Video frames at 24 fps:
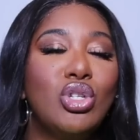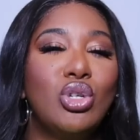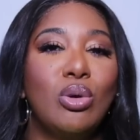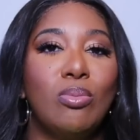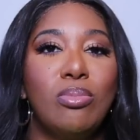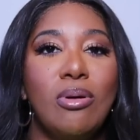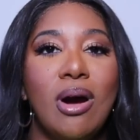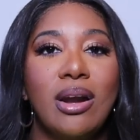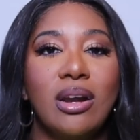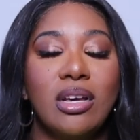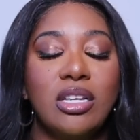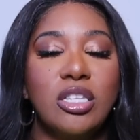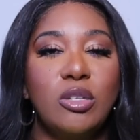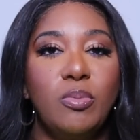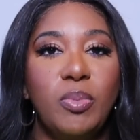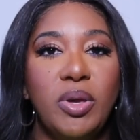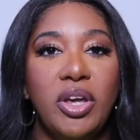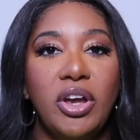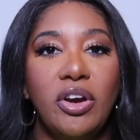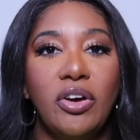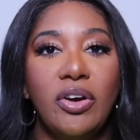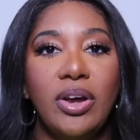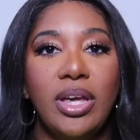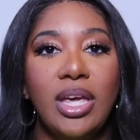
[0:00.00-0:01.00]
to products
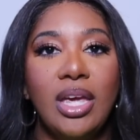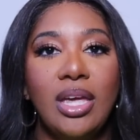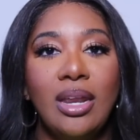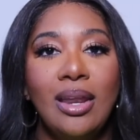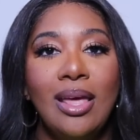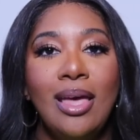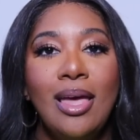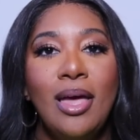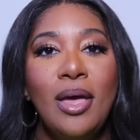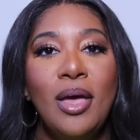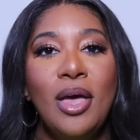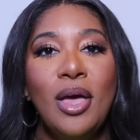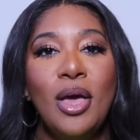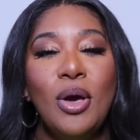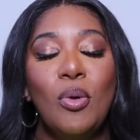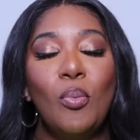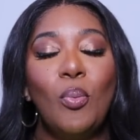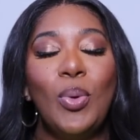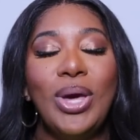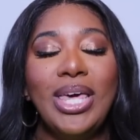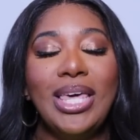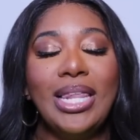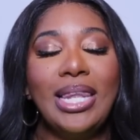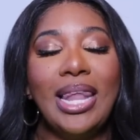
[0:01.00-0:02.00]
period,
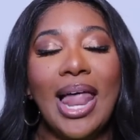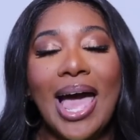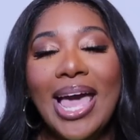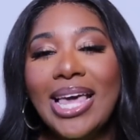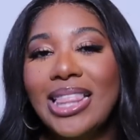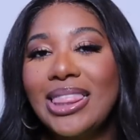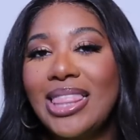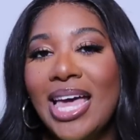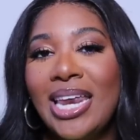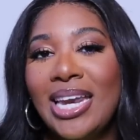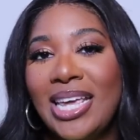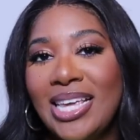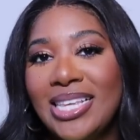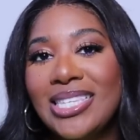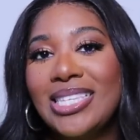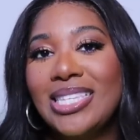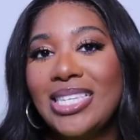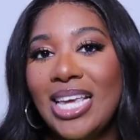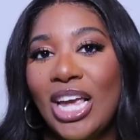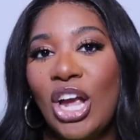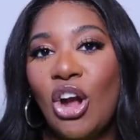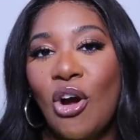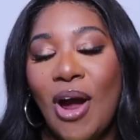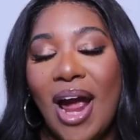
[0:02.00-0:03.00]
we like that
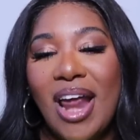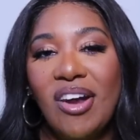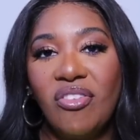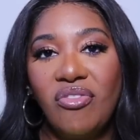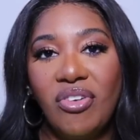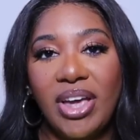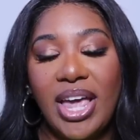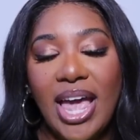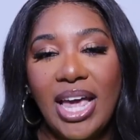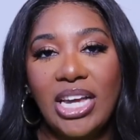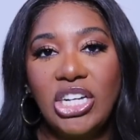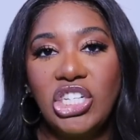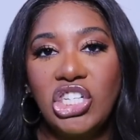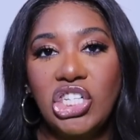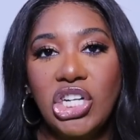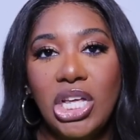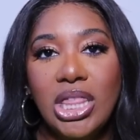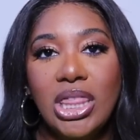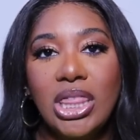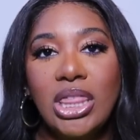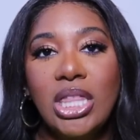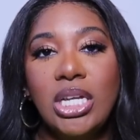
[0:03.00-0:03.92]
instant gratification.